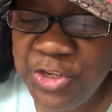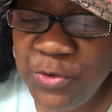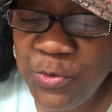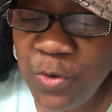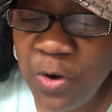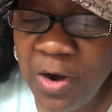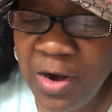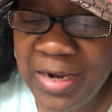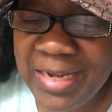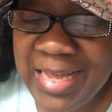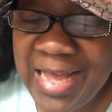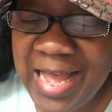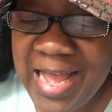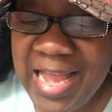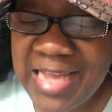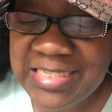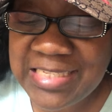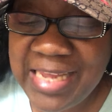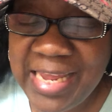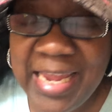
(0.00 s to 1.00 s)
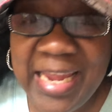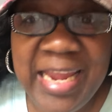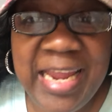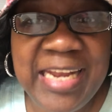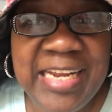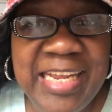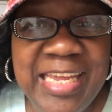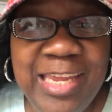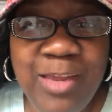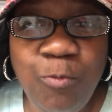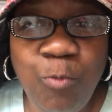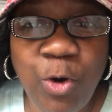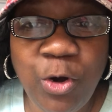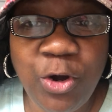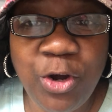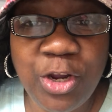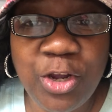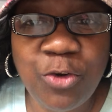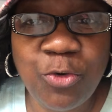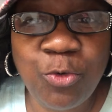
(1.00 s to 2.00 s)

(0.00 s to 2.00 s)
"You are God's handiwork